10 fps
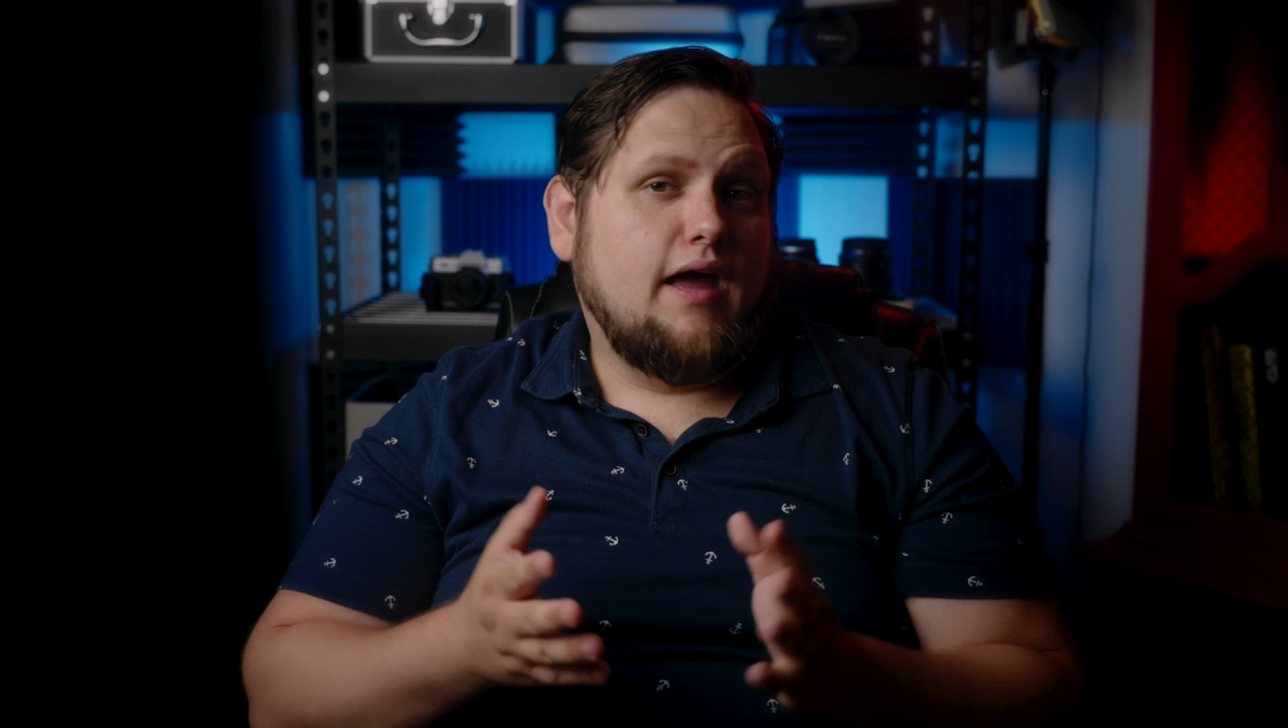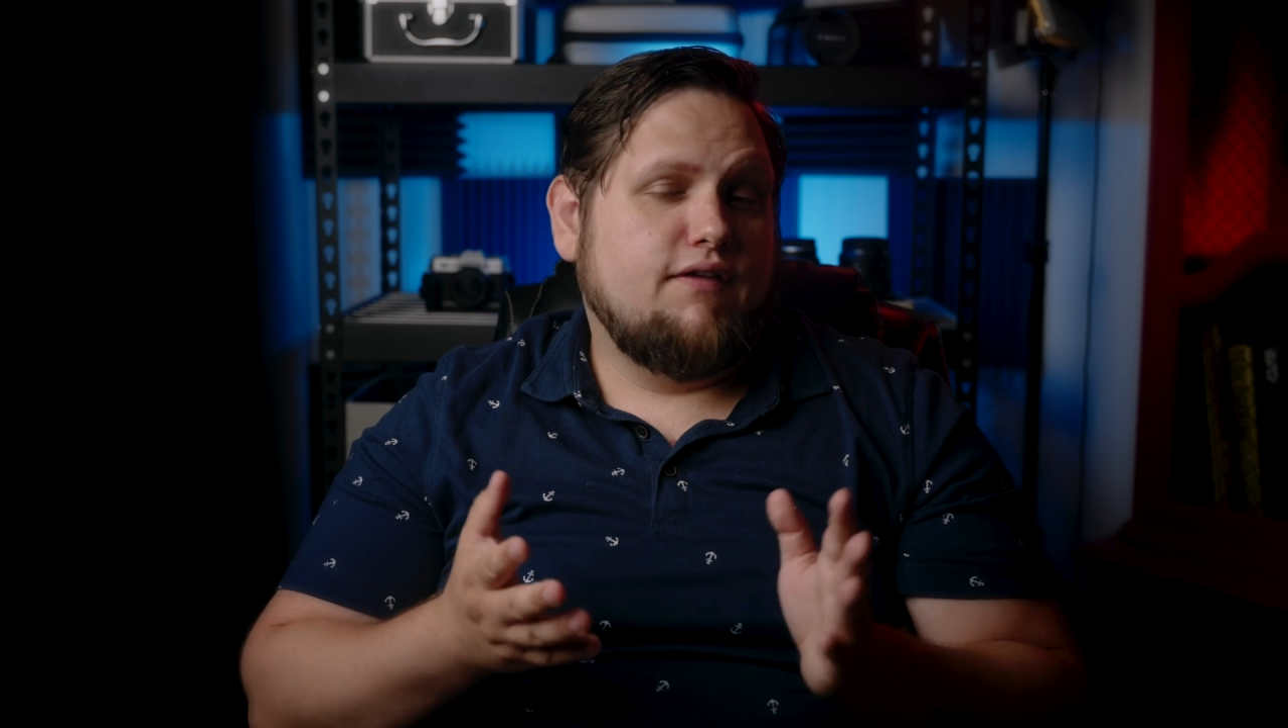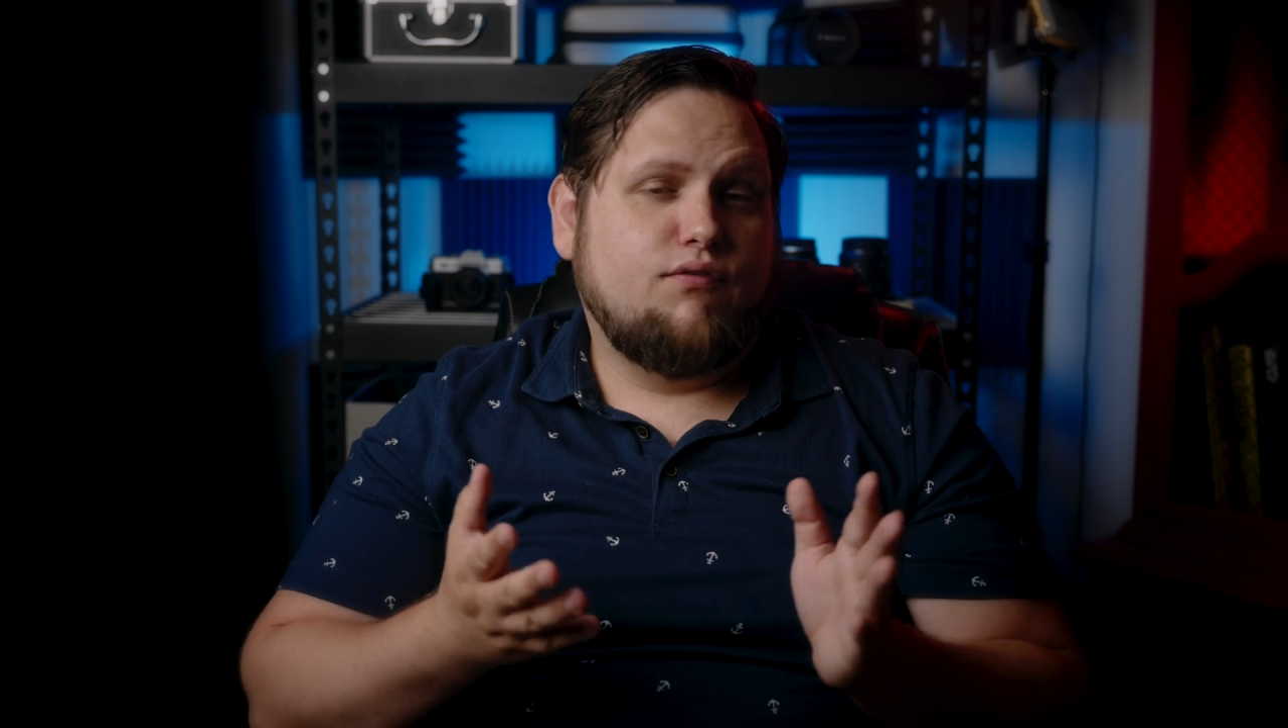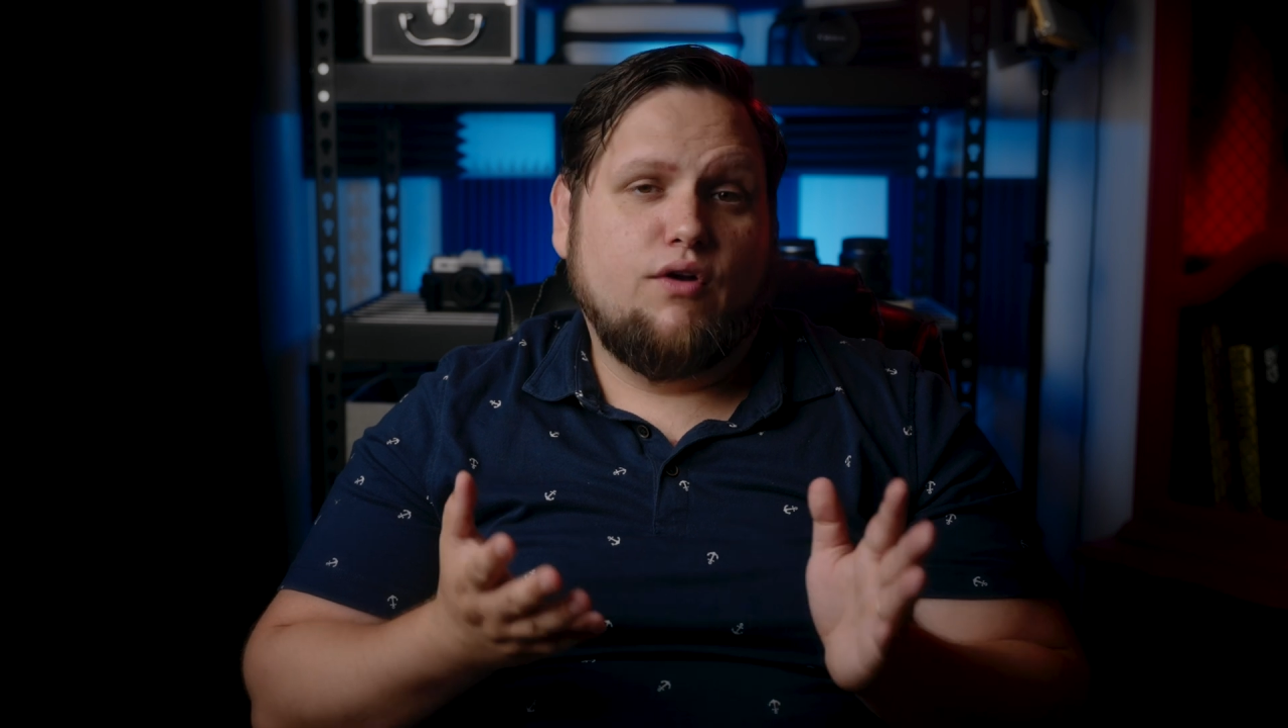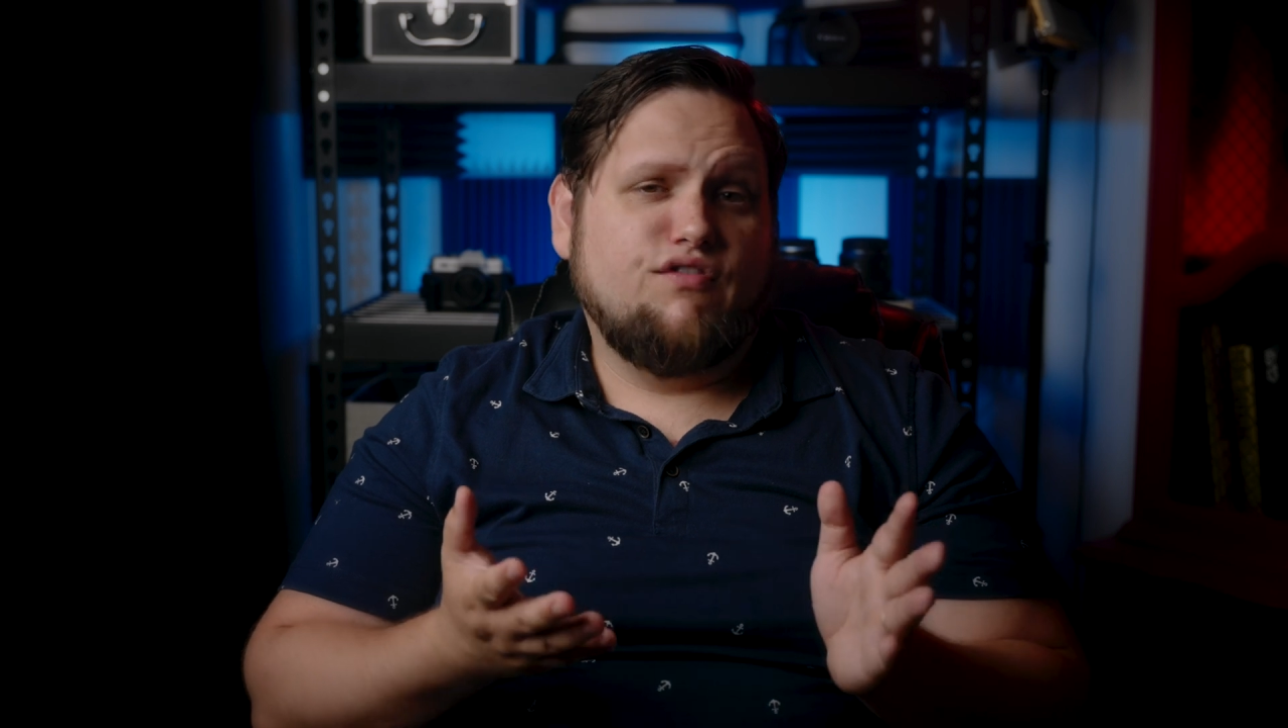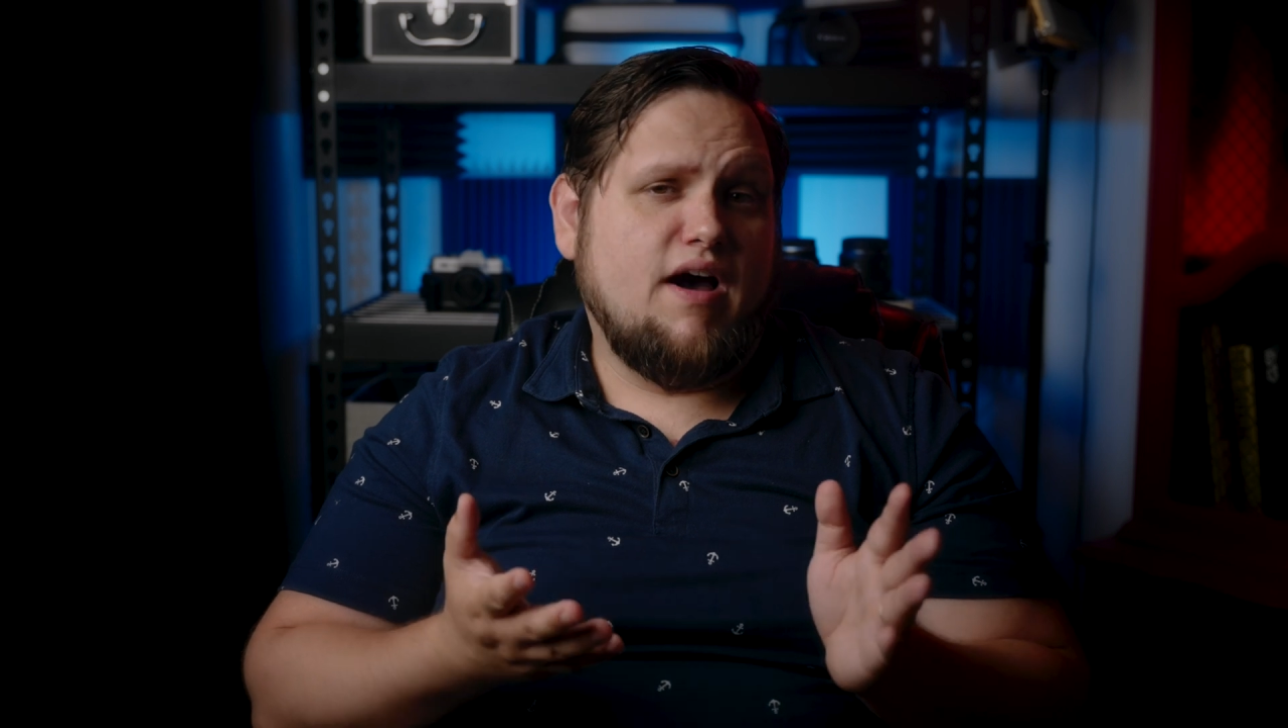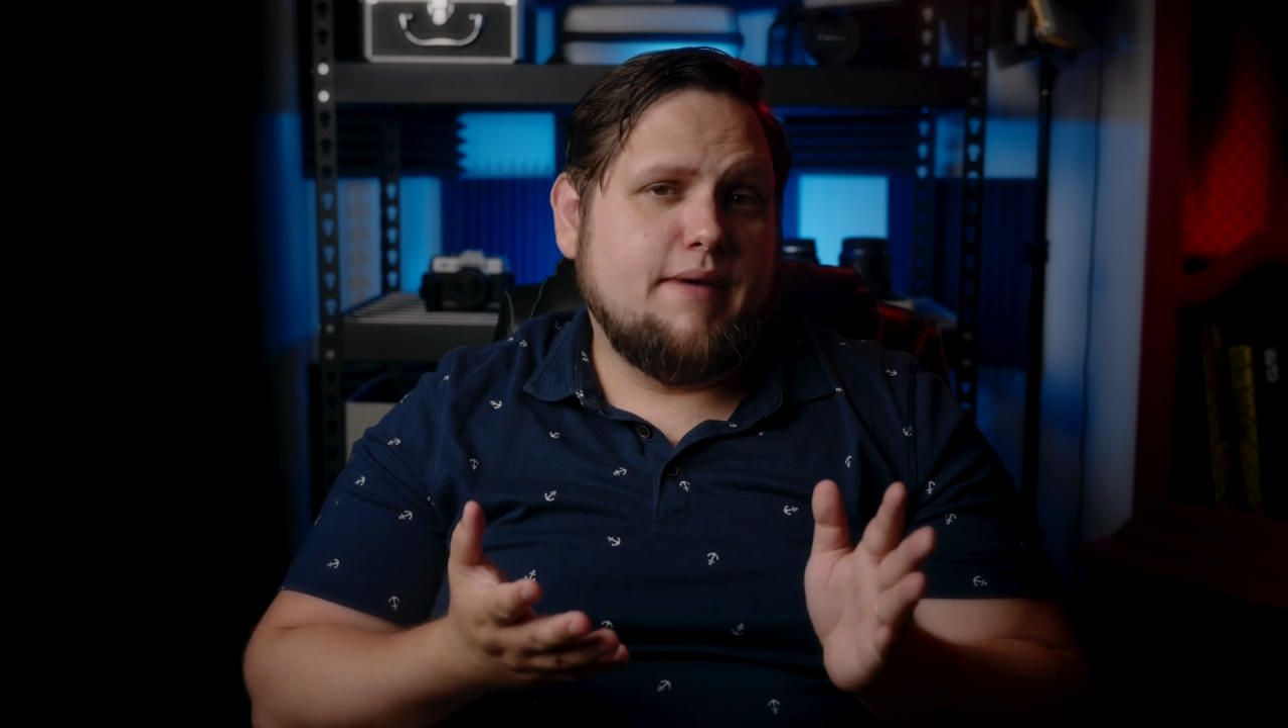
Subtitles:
a 45